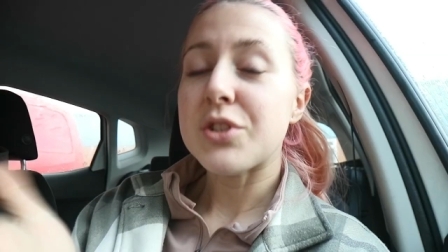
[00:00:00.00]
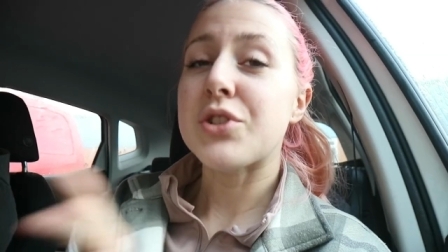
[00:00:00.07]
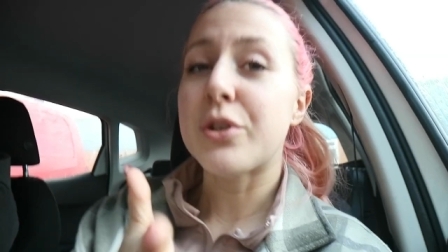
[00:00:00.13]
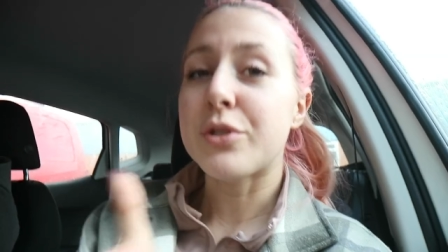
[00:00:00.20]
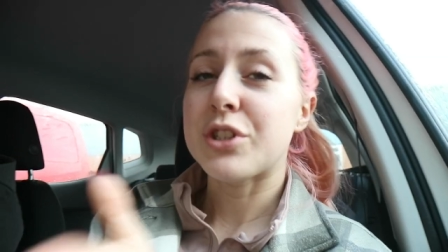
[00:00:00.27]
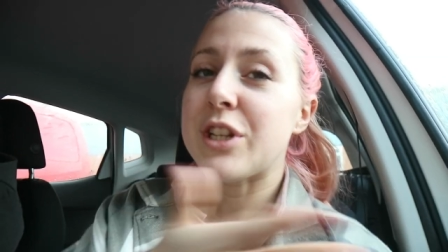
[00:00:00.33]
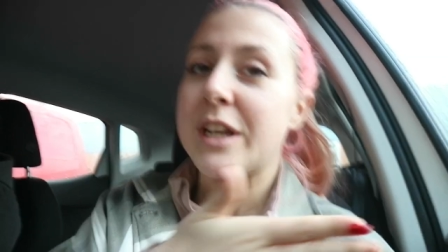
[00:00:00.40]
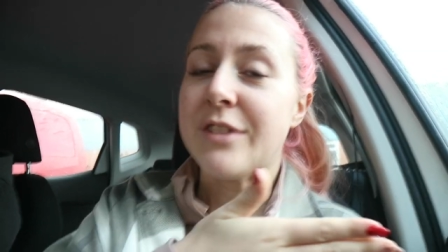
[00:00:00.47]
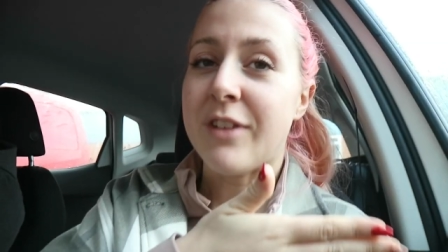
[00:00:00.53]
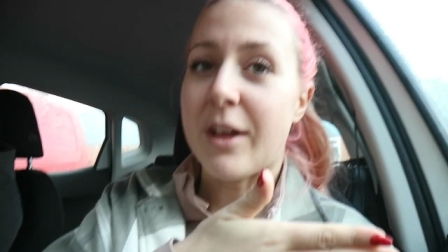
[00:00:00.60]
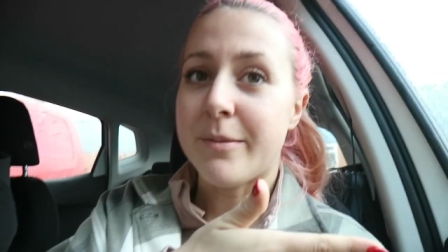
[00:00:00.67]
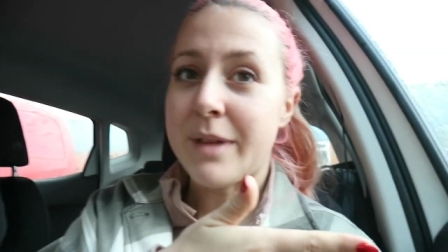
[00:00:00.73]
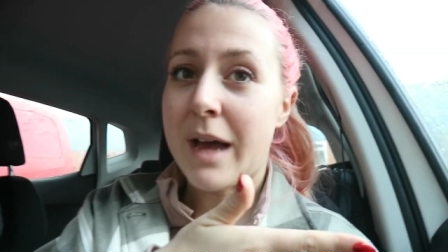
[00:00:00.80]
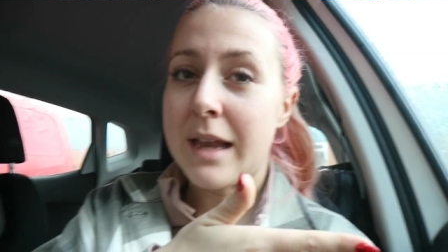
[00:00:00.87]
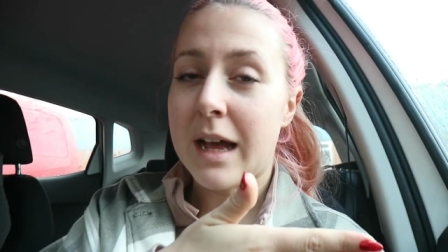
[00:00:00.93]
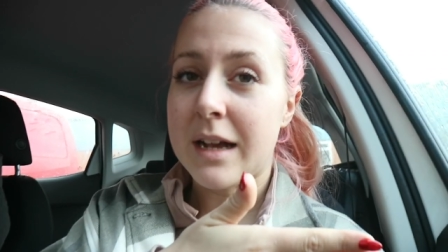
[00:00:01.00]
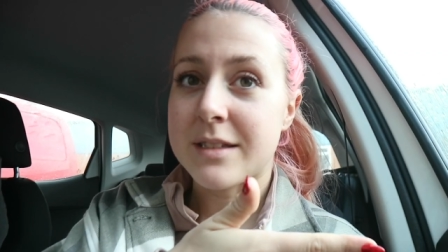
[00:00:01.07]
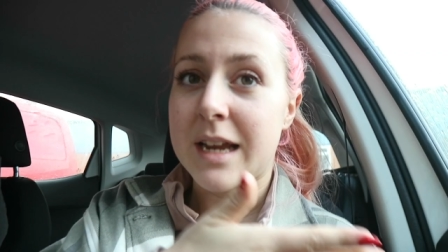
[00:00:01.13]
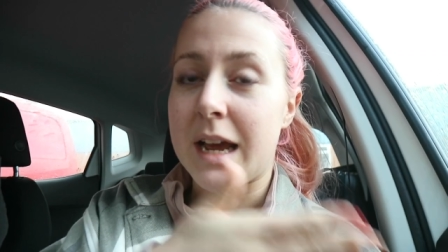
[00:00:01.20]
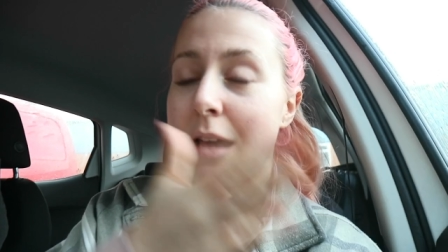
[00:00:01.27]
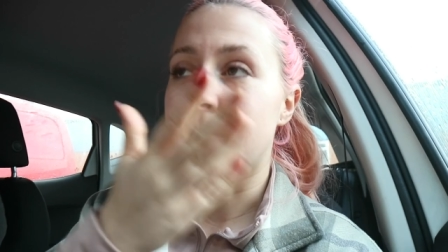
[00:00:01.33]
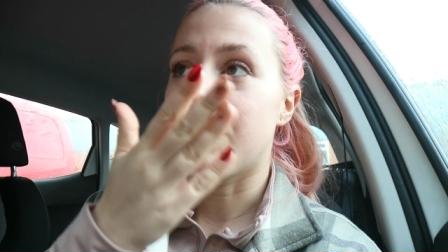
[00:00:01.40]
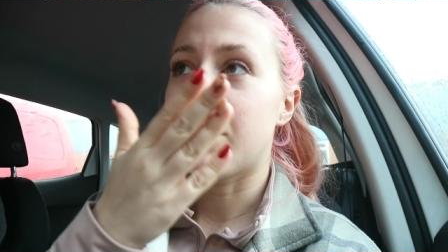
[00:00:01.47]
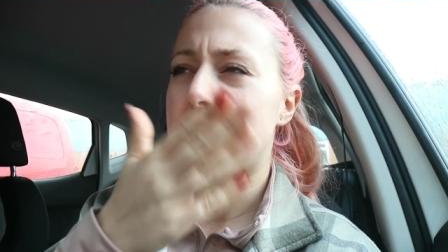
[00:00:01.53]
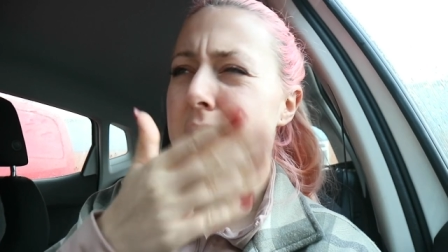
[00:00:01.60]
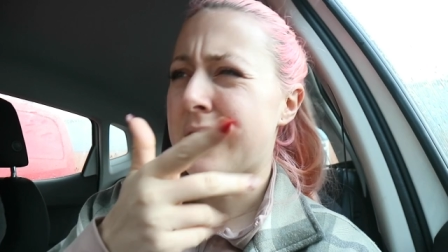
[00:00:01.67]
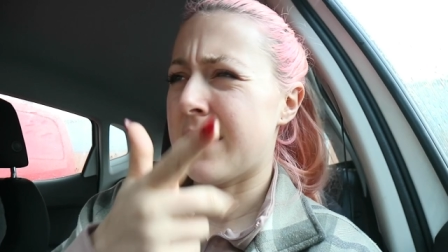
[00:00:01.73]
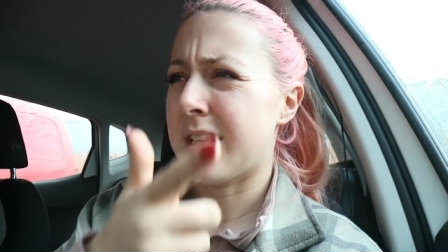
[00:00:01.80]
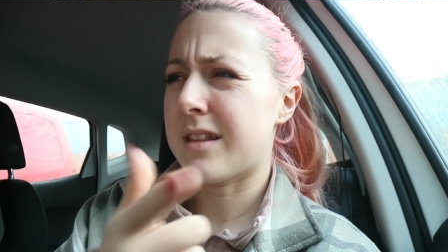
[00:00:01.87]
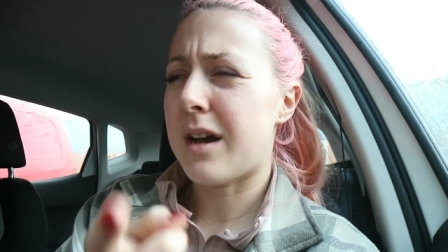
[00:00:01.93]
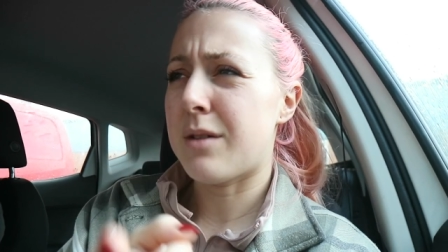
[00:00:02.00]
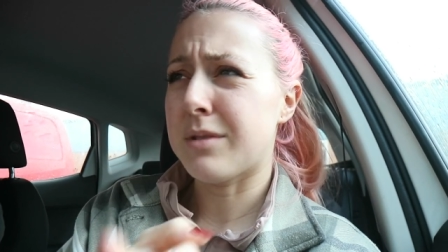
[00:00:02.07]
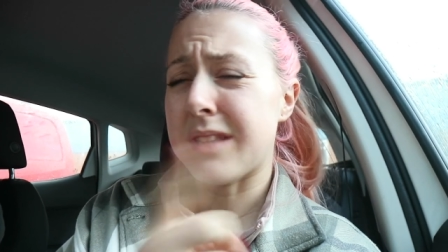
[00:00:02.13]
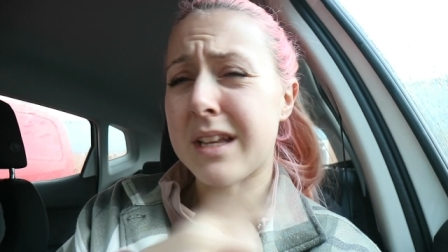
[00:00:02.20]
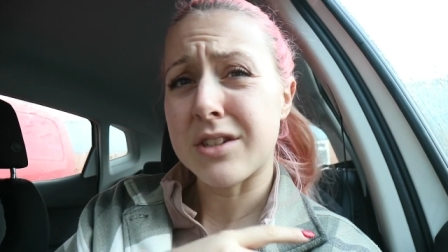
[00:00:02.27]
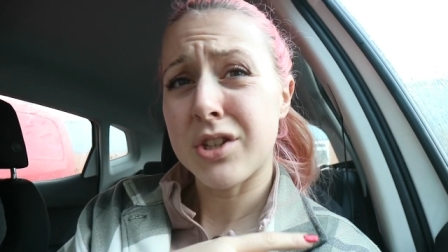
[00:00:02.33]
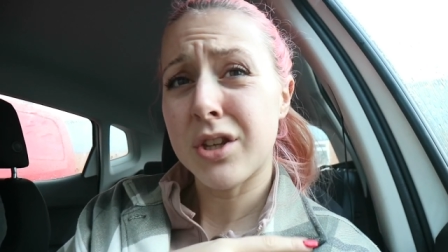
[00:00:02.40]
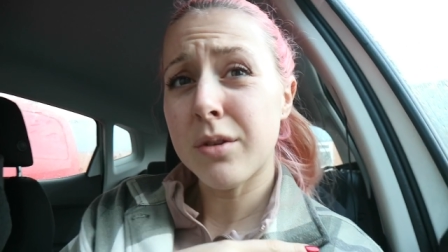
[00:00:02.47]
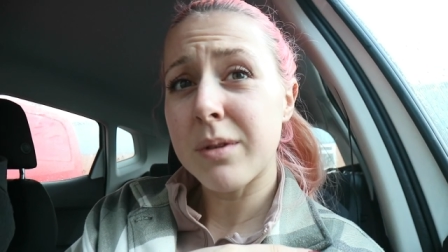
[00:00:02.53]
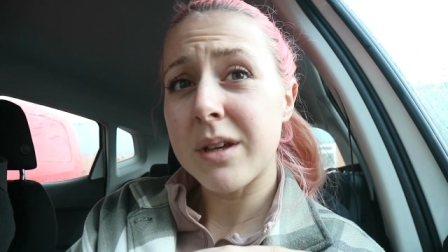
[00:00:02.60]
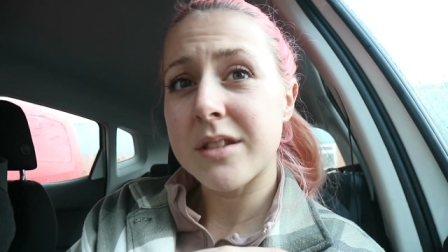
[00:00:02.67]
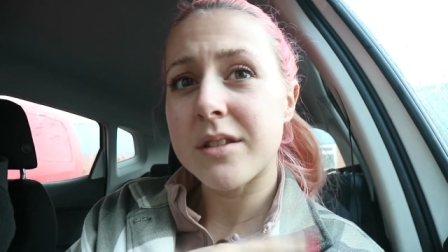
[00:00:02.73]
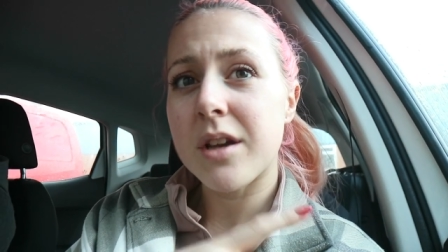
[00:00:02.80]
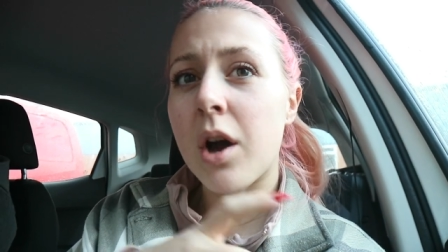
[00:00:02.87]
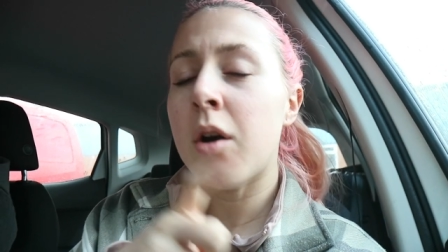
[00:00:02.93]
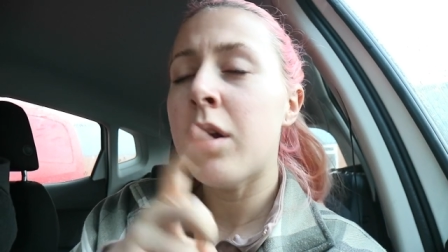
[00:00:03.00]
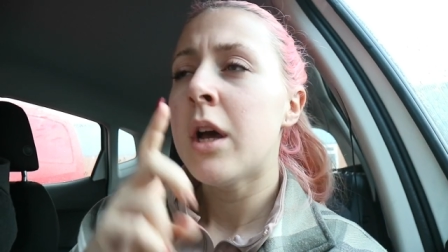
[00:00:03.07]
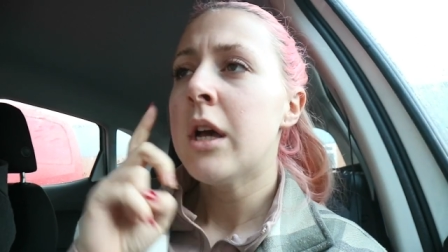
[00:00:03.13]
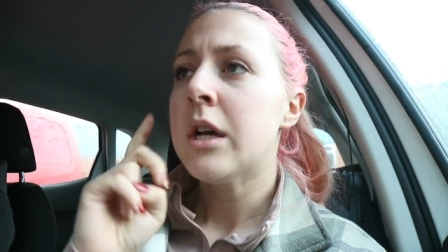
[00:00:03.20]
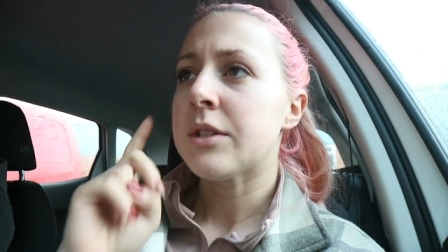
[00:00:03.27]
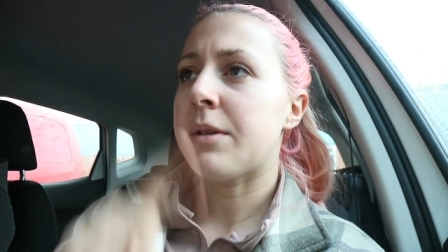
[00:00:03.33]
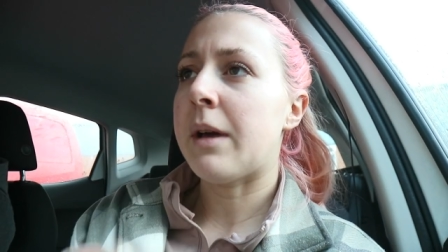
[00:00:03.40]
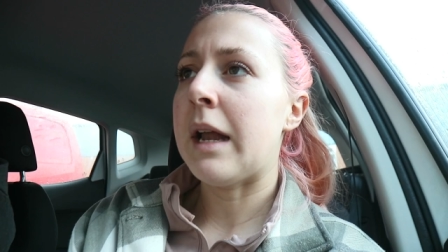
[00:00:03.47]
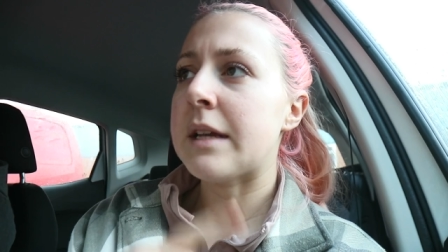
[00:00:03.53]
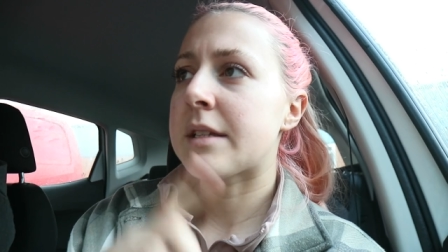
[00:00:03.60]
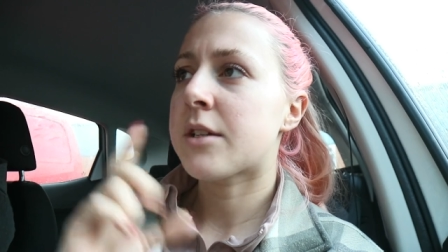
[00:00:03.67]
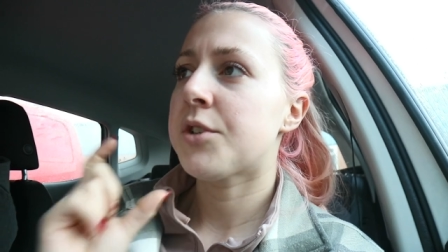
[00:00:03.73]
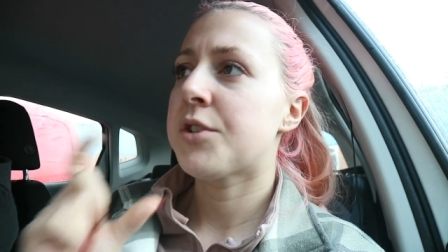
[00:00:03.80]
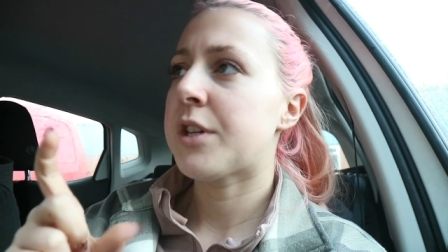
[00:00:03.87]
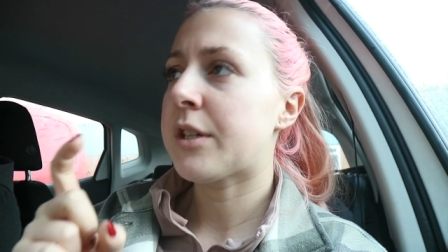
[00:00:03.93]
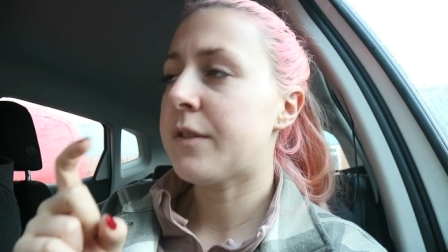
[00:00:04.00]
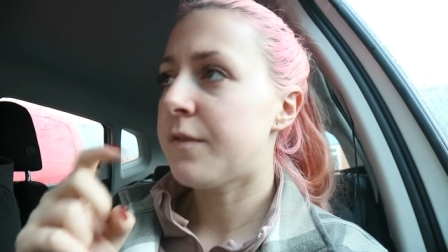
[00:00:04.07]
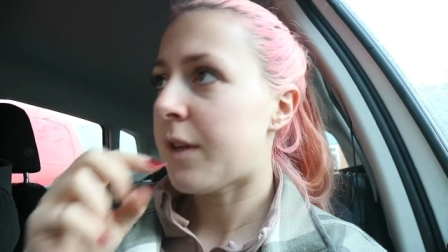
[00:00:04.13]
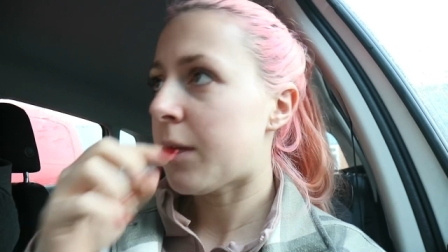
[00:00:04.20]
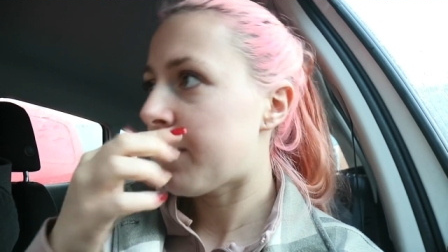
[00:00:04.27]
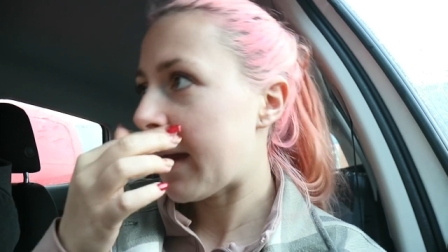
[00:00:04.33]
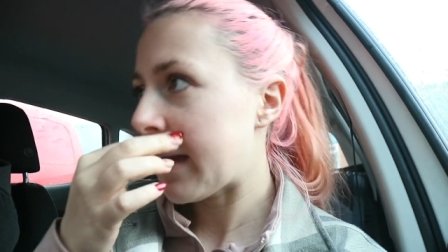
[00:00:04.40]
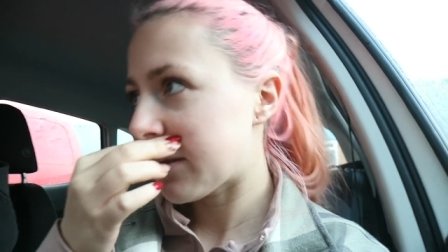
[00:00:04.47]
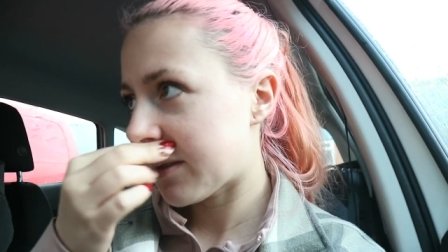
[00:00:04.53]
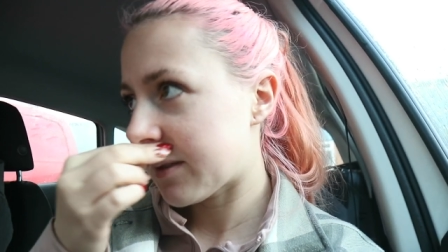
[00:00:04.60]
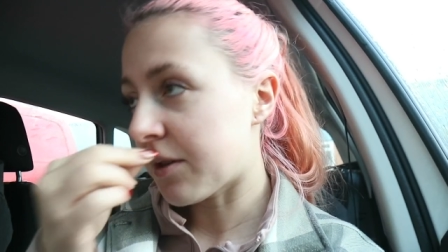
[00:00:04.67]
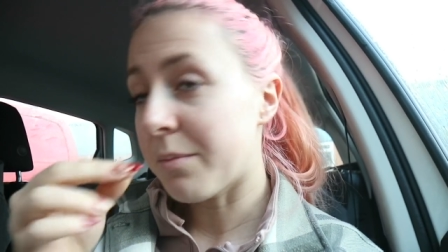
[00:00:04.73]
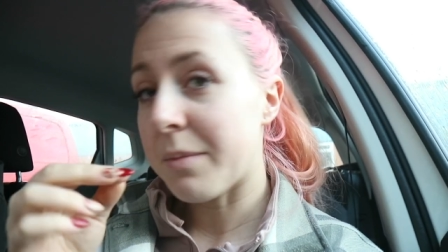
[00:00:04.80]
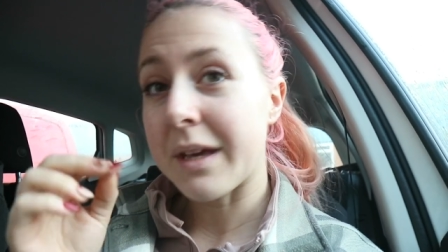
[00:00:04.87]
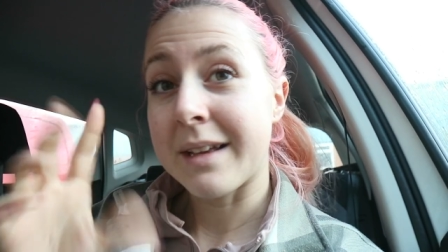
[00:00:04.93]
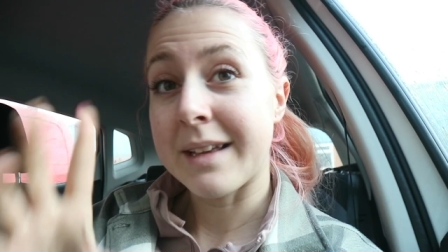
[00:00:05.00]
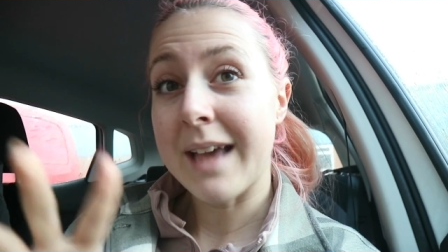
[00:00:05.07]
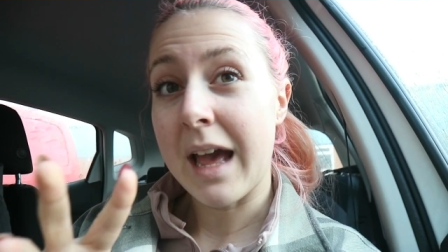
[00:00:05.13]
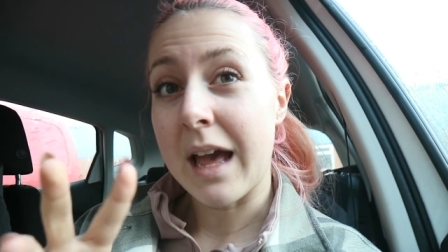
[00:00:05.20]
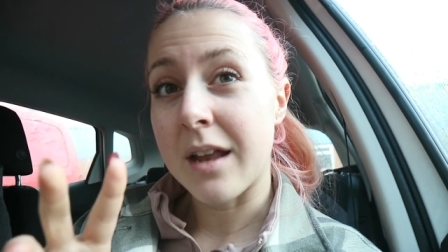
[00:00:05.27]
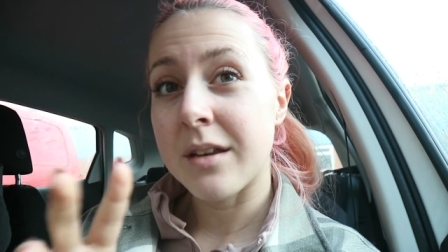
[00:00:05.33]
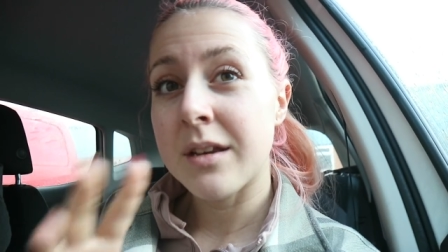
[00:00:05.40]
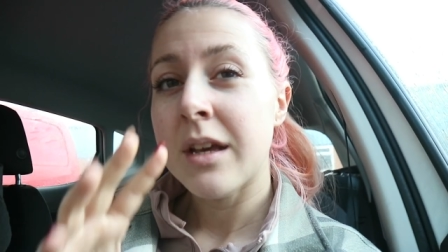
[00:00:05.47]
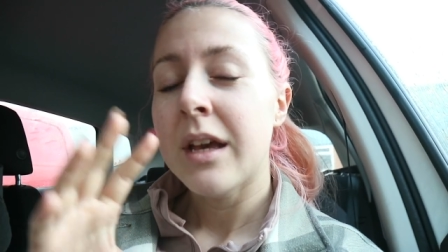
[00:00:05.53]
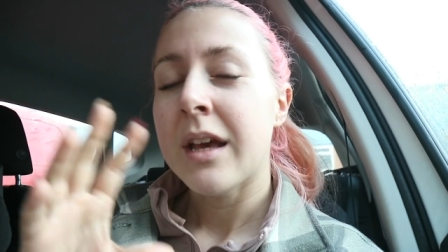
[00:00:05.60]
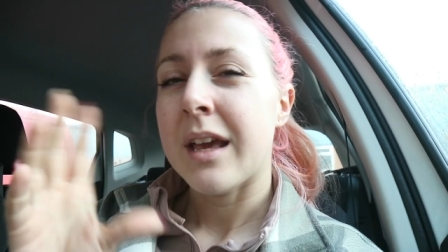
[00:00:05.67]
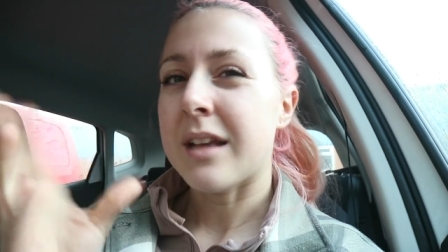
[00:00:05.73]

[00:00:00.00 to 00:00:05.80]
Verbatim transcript: So she filmed that last time, I think that was like 2 weeks ago, so I'll ask her if she can film some again.